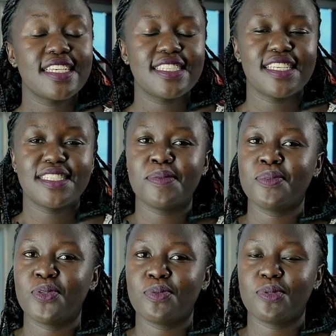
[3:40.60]
case the
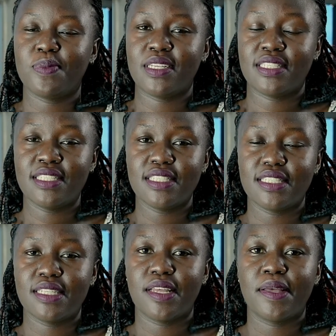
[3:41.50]
symptoms
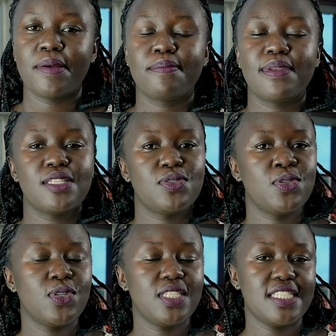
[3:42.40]
persist, please do
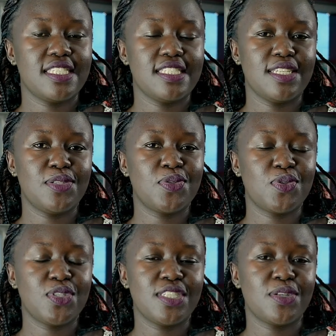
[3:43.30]
not hesitate
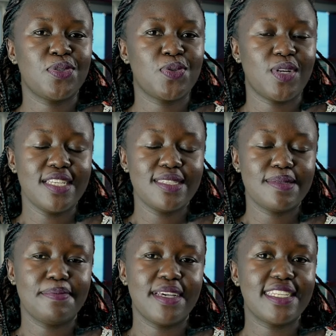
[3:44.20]
to reach out to
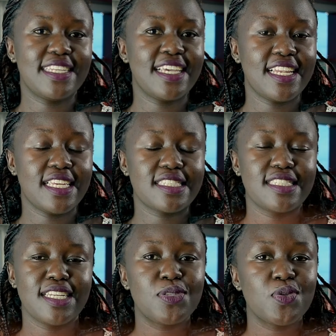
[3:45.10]
us by dialing
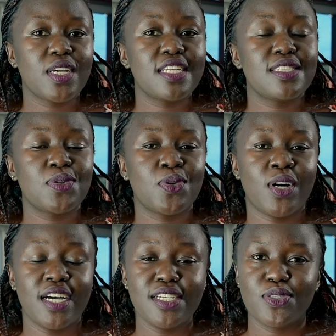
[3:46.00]

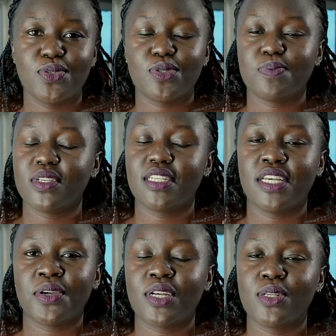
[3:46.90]
*280# to speak
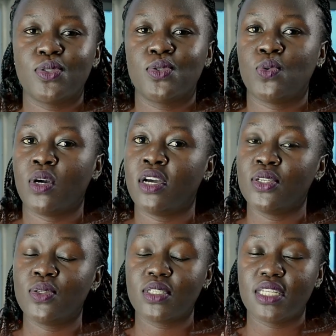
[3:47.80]
direct to
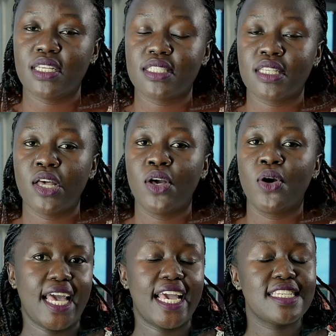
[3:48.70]
our doctors.
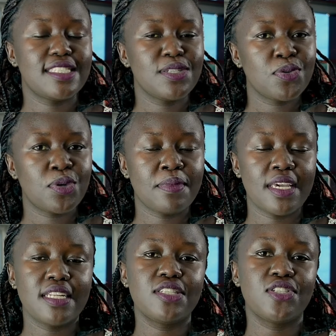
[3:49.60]
I still
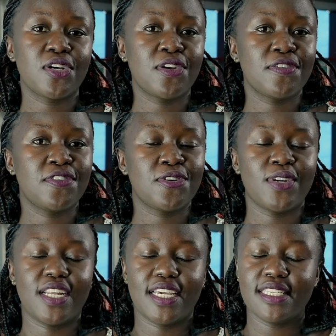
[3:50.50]
remain Sharon
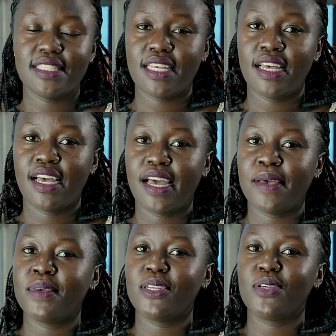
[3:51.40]
Veron Akisa,
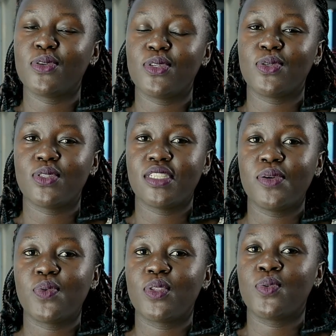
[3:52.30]
a medical
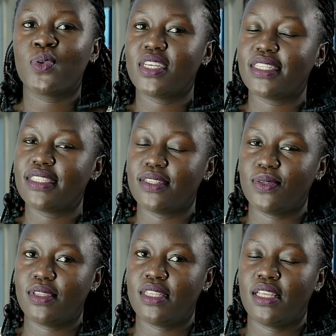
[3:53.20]
doctor with Rocket
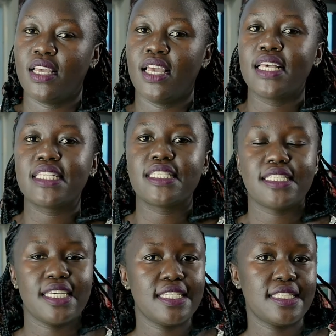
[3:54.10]
Health.
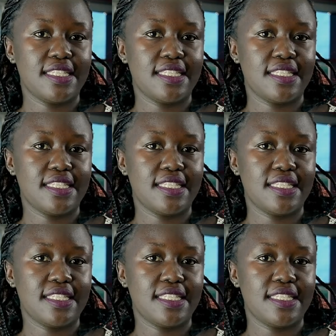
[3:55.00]
Stay